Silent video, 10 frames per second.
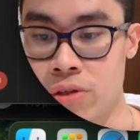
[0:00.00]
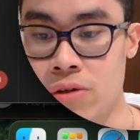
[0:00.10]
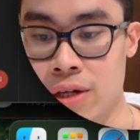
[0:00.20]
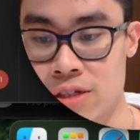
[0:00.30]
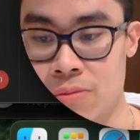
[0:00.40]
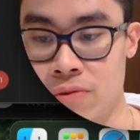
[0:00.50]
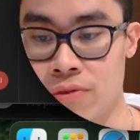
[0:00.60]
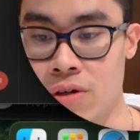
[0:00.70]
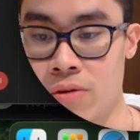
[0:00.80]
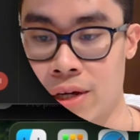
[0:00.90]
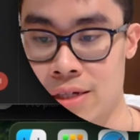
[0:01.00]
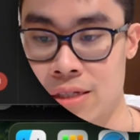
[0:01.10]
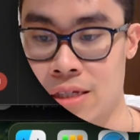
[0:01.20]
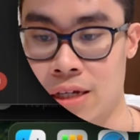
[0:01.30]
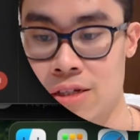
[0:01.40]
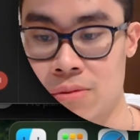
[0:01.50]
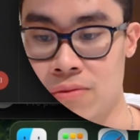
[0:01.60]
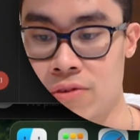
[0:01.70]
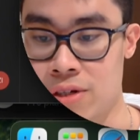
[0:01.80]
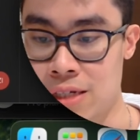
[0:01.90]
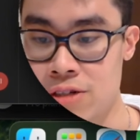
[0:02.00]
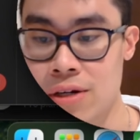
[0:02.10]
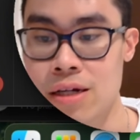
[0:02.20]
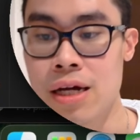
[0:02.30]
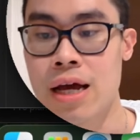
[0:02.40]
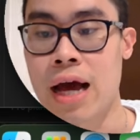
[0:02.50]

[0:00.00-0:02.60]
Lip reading: new customer flow, existing customer flow, etc.